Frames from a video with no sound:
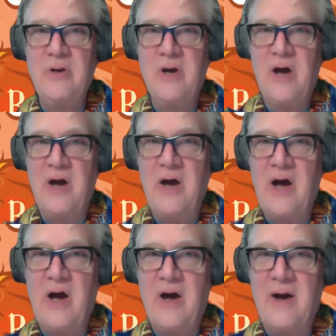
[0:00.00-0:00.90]

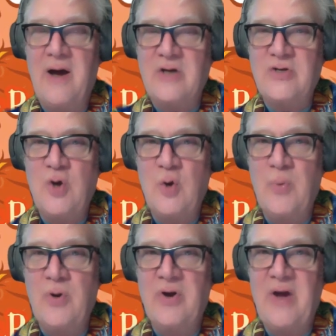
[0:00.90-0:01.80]

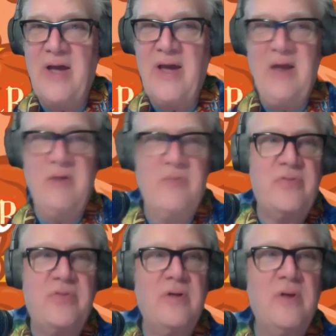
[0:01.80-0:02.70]
October
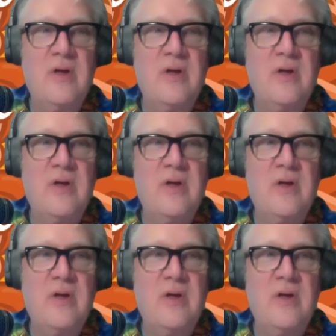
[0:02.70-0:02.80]
8th